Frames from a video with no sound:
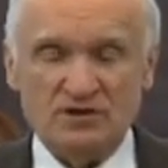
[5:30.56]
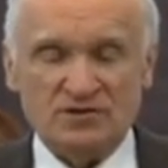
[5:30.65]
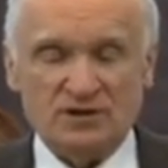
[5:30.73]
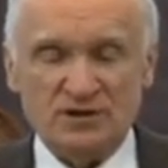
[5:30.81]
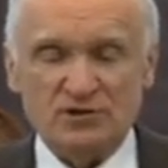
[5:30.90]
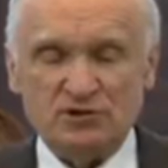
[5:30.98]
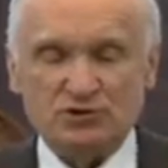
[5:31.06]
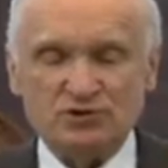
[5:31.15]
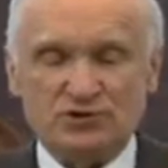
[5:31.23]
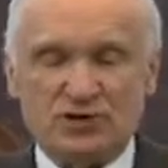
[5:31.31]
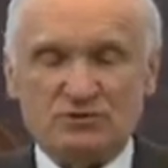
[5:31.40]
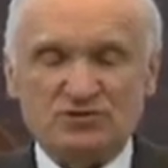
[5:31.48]
of
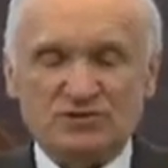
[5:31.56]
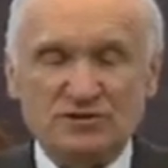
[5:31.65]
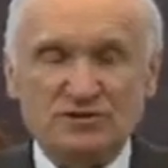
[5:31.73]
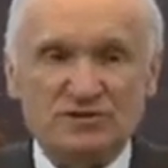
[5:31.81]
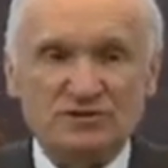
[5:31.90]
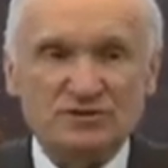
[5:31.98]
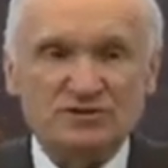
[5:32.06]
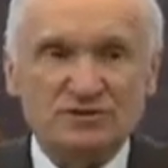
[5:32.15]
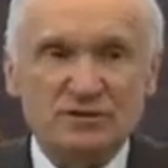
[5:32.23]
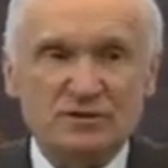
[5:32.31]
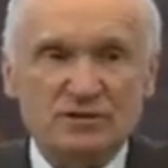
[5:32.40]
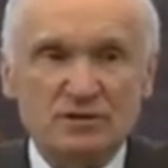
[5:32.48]
their
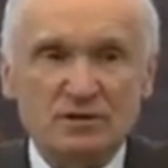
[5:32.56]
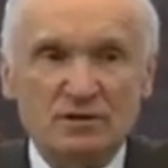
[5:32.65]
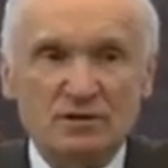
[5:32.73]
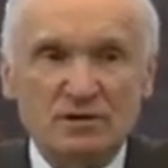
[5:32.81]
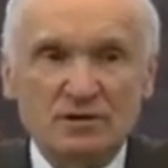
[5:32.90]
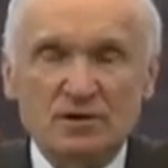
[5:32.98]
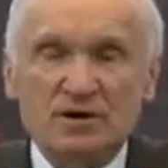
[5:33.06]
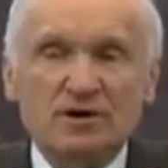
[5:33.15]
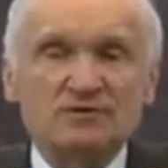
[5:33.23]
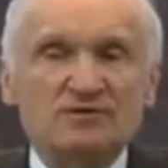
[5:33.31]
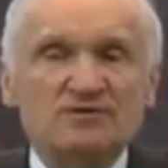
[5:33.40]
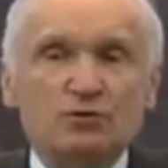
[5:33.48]
spiritual
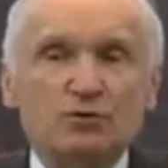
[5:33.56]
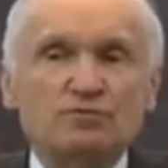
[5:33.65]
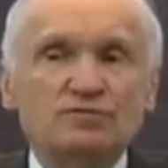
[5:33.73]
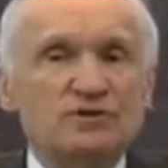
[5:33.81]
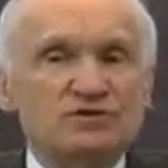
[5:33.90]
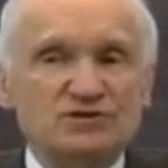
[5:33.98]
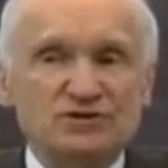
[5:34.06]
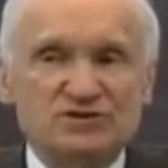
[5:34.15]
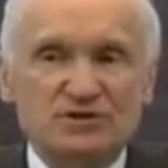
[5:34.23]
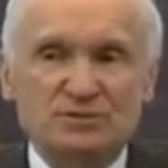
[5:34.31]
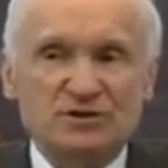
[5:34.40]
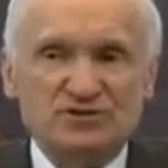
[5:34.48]
default.
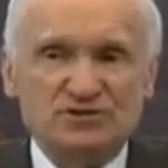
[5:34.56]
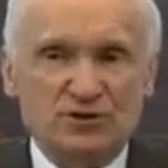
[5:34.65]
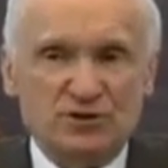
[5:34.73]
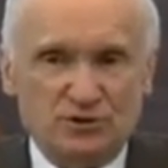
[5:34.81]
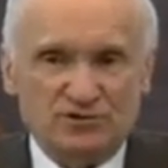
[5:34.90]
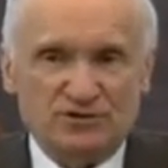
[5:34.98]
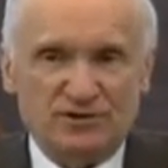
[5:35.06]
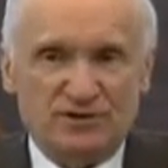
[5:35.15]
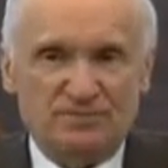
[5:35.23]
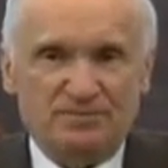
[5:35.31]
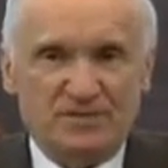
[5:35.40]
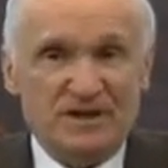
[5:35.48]
It means that I
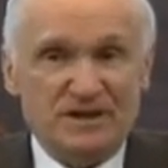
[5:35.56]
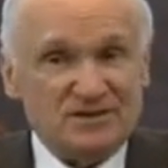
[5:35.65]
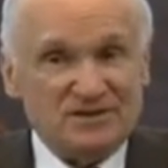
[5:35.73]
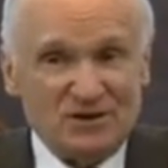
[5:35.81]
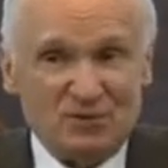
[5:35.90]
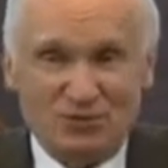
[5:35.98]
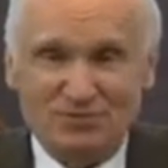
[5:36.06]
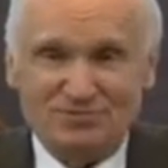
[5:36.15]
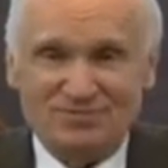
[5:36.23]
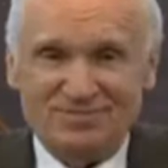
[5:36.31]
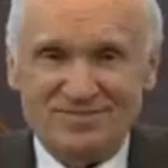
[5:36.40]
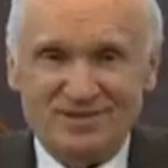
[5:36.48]
don't trust
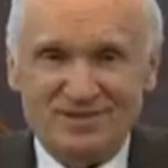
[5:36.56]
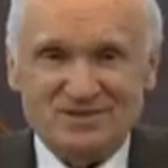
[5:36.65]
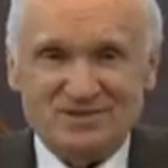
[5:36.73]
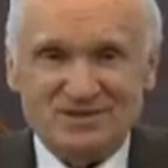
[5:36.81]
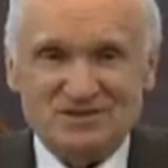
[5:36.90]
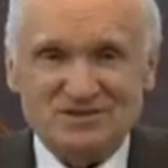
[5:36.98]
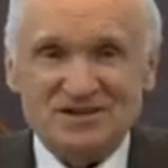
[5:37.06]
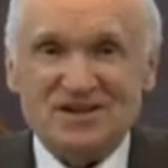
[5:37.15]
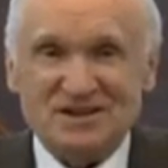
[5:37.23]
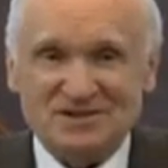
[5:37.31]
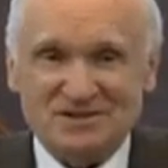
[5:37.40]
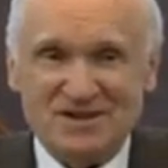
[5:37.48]
God anymore if I'm
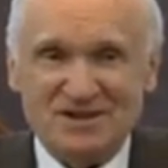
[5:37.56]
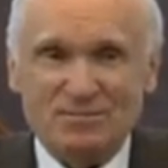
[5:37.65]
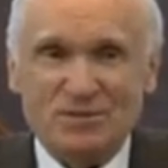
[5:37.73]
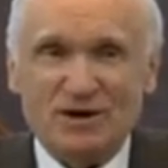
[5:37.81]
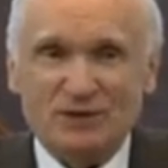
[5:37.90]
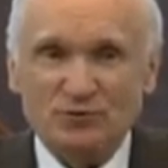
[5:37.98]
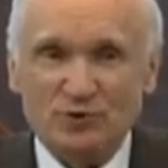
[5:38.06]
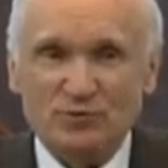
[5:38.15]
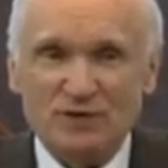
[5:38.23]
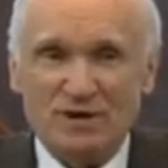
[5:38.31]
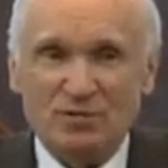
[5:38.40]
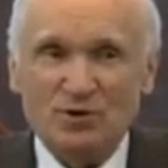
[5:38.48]
looking for
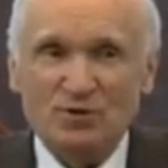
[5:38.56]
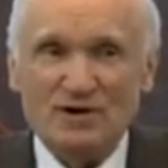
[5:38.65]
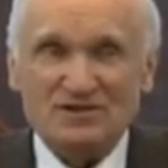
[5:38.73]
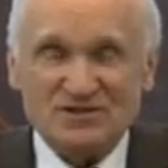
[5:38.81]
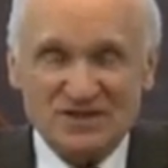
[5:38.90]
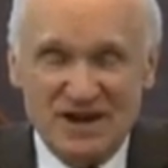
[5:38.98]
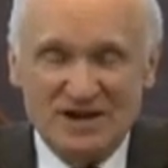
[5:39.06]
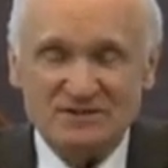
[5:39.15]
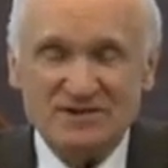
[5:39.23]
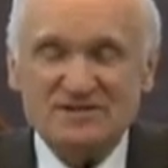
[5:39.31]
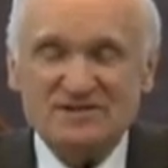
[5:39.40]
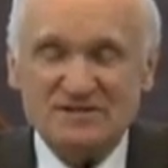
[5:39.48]
people's
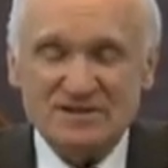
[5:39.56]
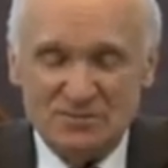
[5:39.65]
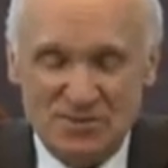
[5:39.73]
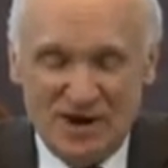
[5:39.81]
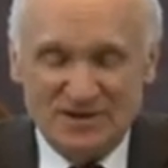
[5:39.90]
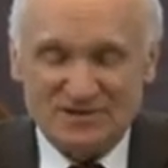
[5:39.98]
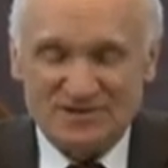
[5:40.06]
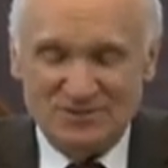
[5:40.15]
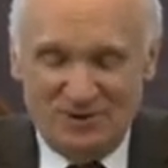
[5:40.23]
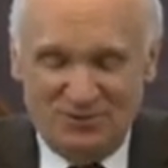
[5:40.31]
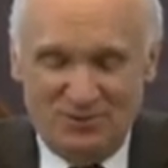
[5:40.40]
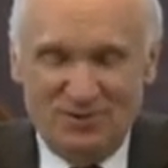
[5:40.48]
glory. So
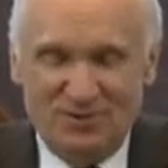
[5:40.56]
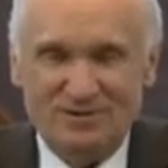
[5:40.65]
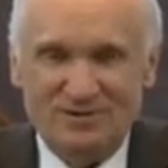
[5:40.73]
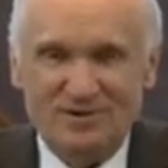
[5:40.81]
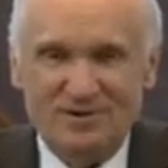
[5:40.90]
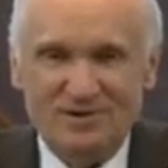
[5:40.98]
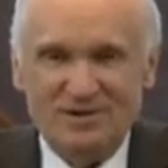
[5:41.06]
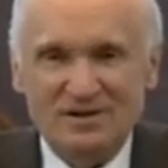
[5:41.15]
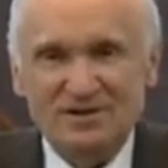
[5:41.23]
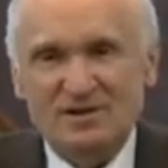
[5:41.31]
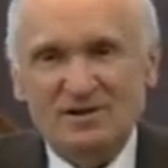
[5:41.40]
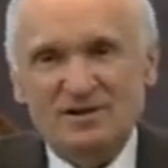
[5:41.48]
this is
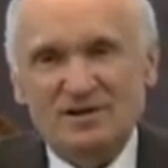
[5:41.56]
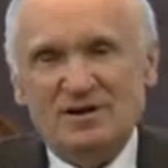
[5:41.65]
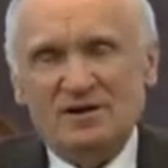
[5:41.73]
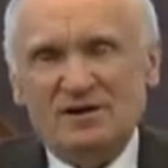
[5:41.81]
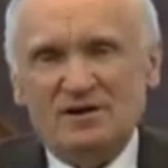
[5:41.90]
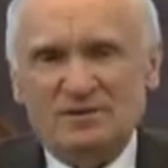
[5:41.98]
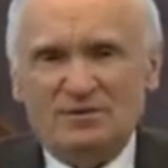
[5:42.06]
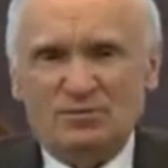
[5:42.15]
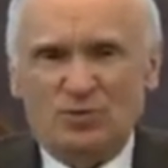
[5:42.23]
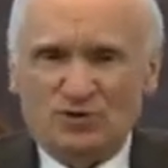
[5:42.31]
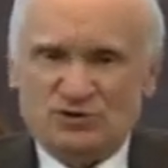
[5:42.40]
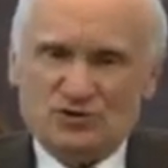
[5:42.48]
the criterion
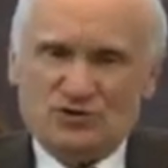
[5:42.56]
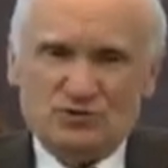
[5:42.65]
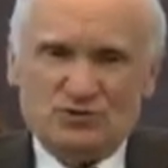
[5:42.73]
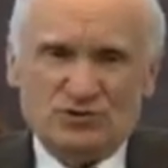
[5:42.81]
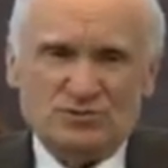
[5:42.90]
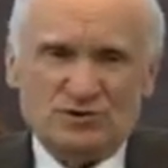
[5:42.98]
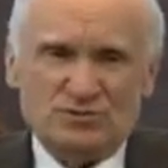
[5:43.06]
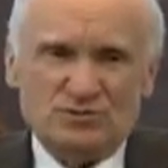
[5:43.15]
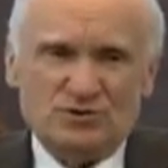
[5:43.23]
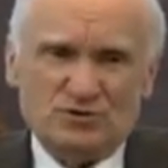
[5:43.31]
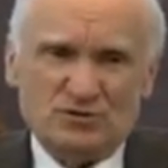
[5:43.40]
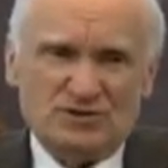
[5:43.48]
for me to